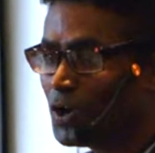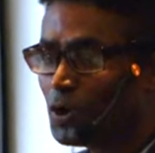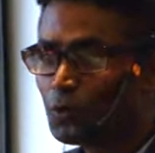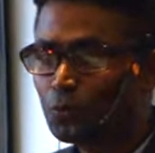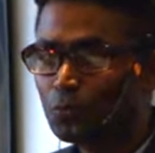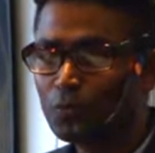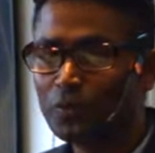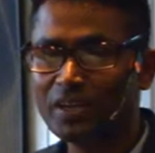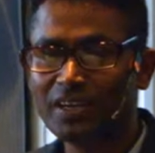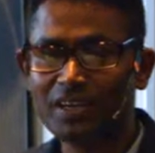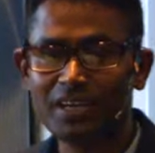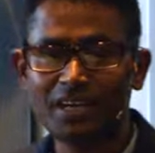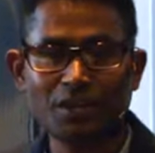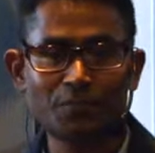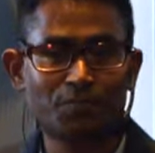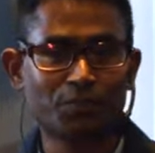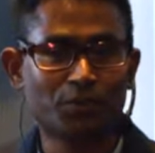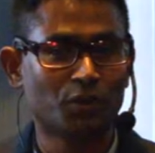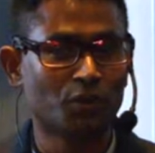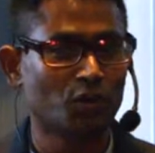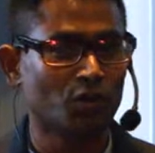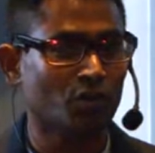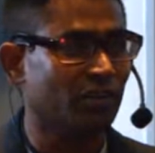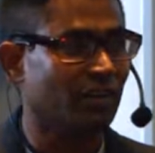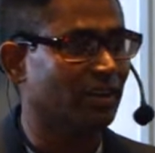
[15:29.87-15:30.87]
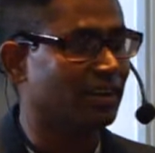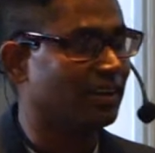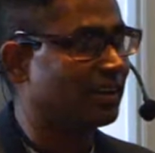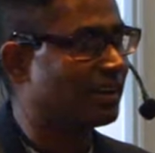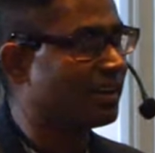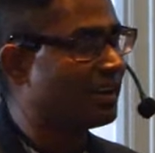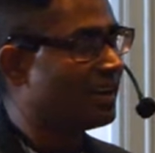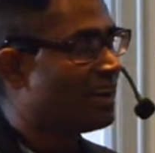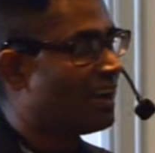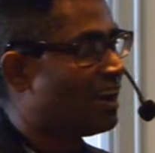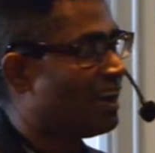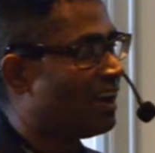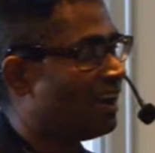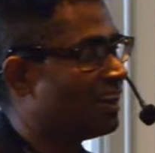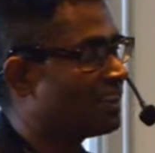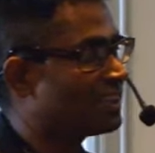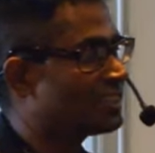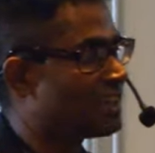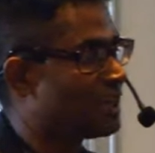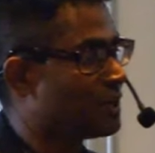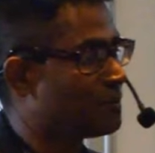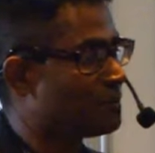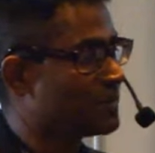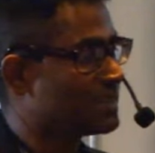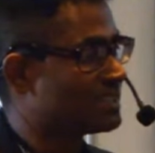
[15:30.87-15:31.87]
We keep curing
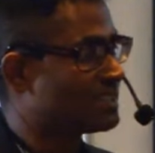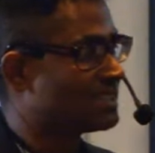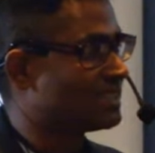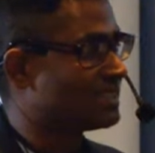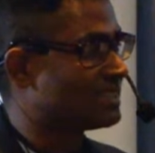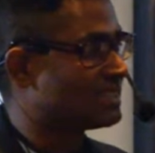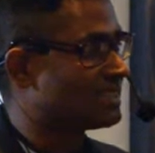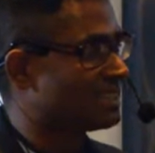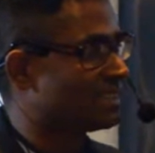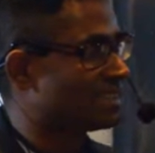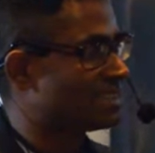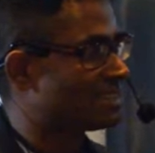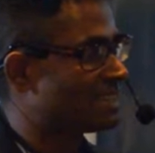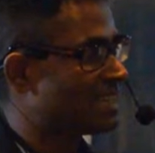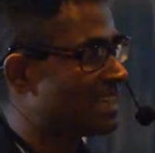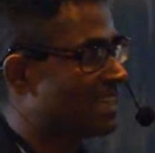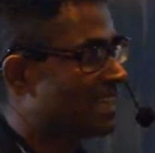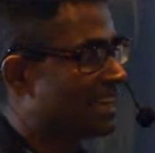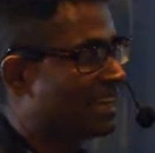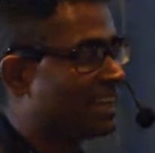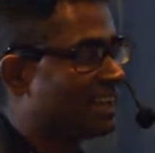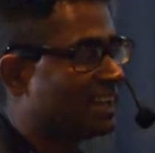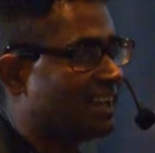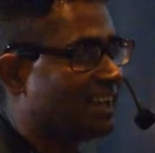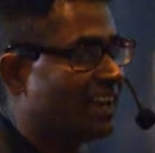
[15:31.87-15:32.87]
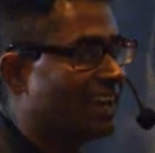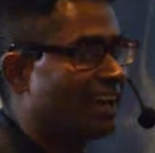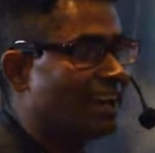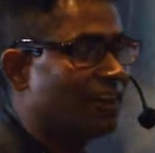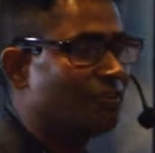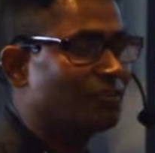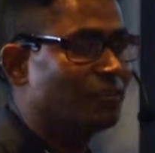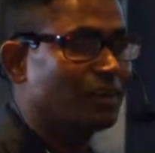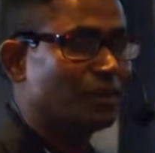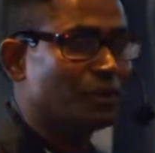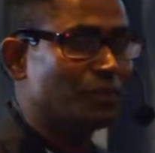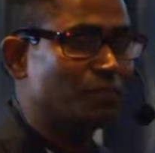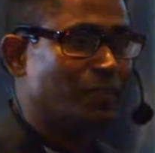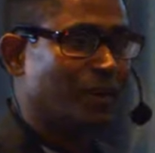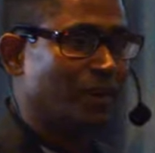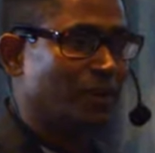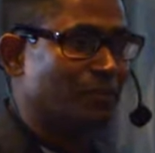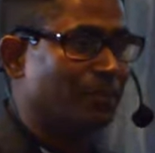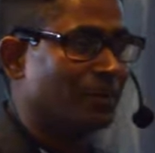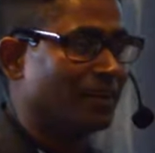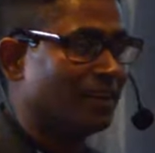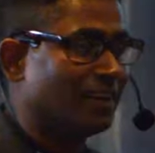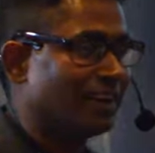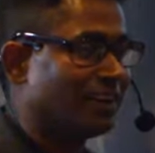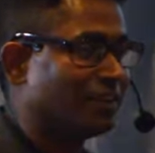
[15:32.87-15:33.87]
Alzheimer's disease in every
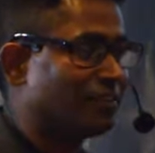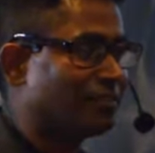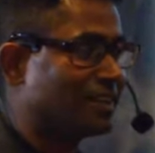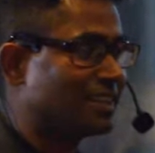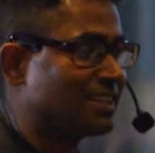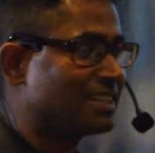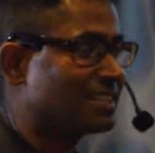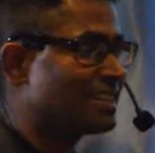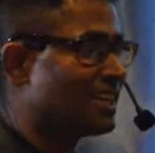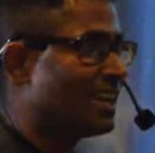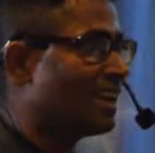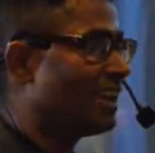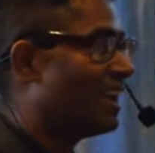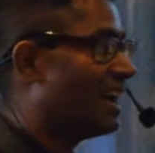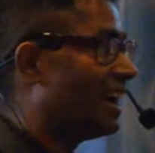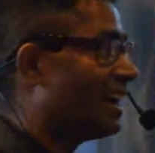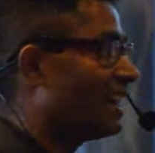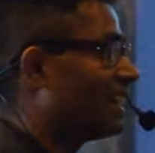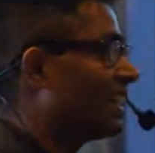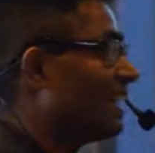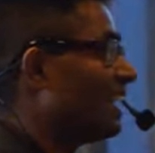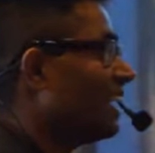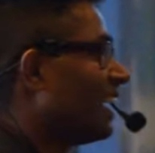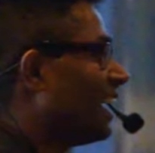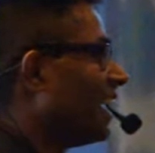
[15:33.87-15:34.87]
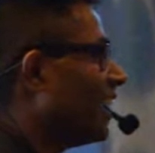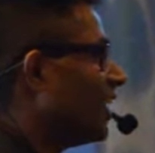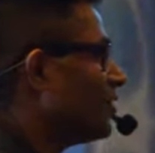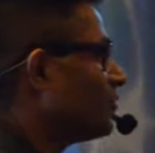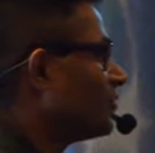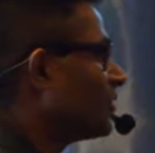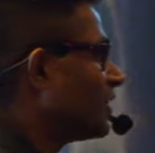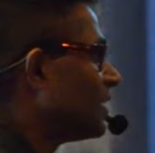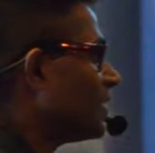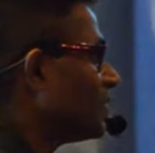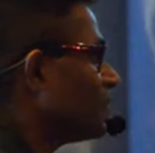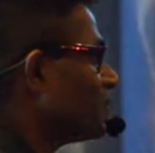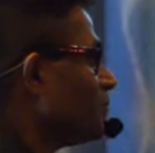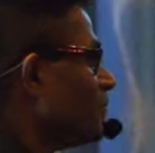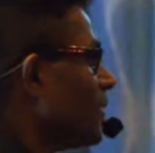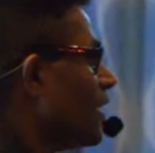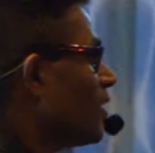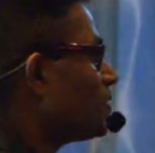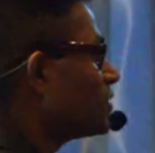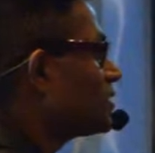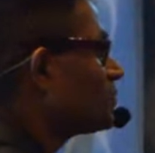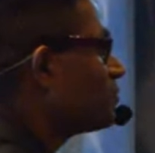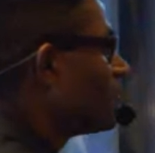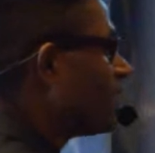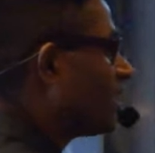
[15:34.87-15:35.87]
paper. Every cell line, every
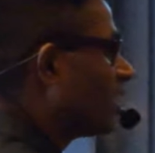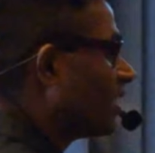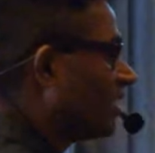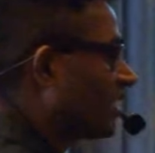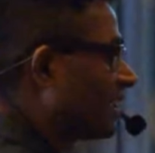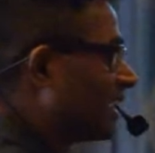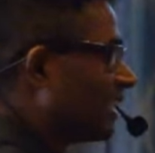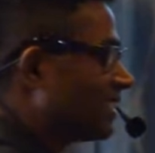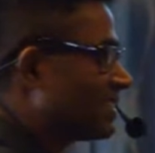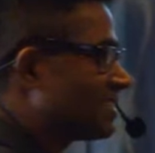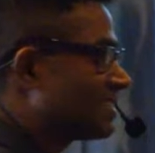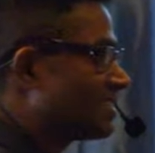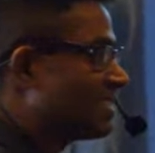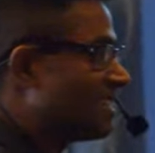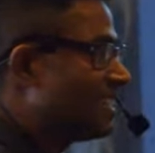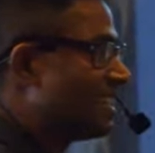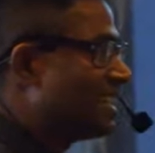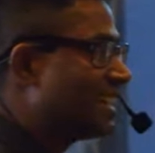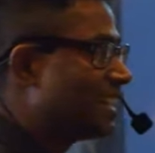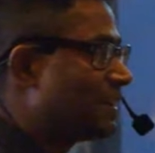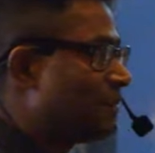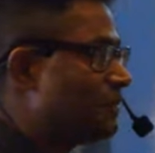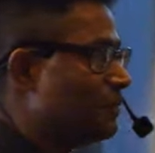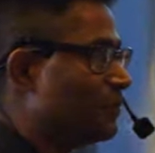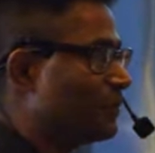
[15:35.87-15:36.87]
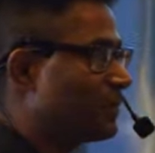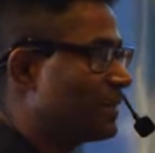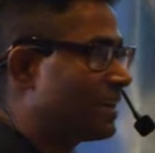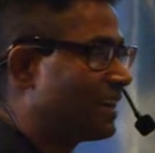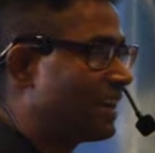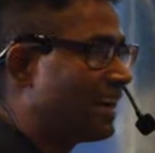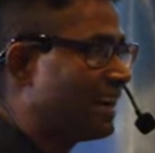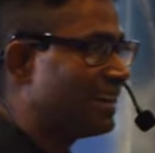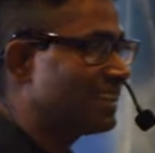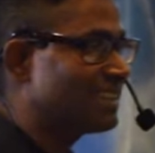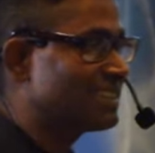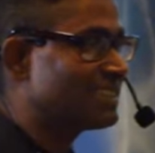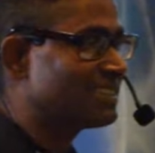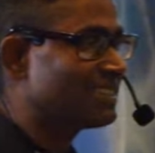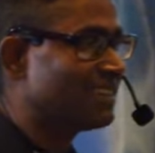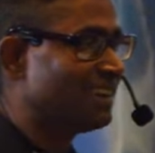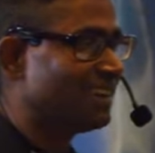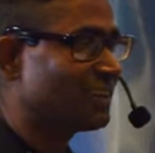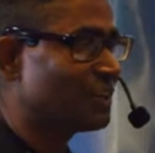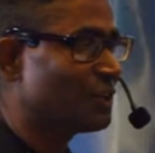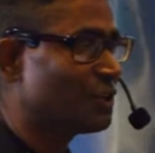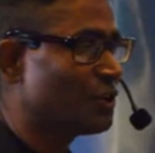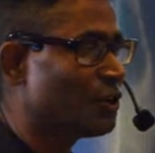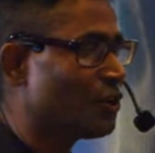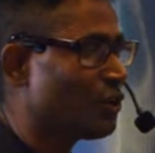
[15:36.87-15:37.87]
mouse model gets
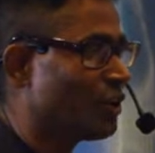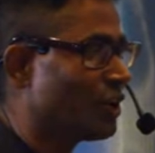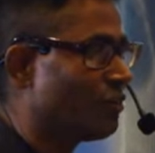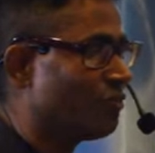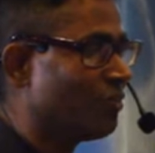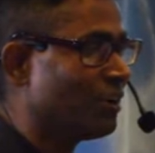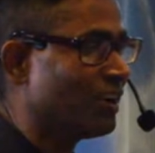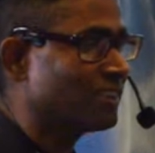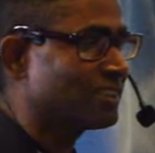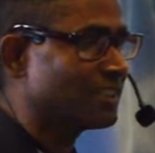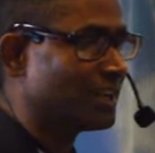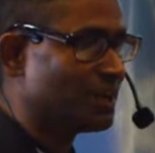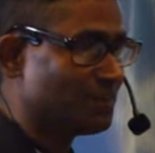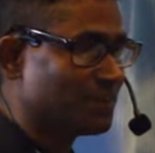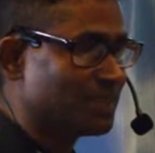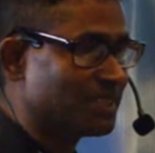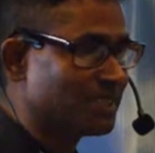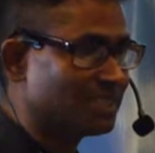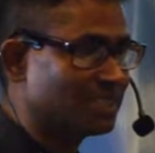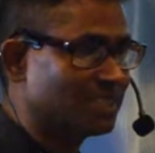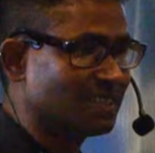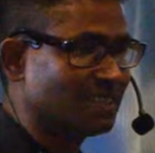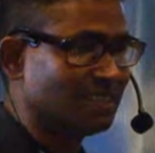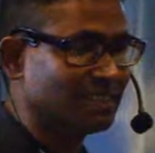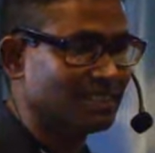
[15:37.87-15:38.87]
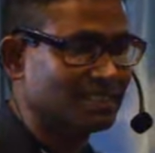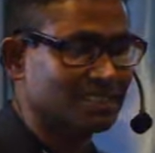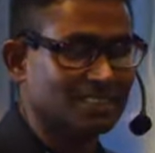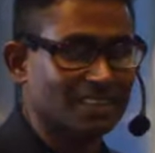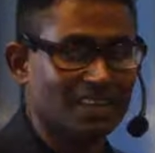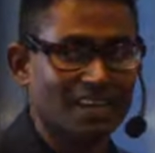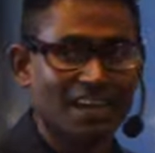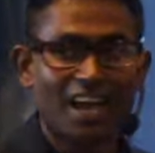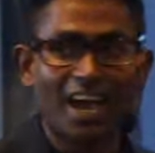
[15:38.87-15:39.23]
cured of Alzheimer's disease.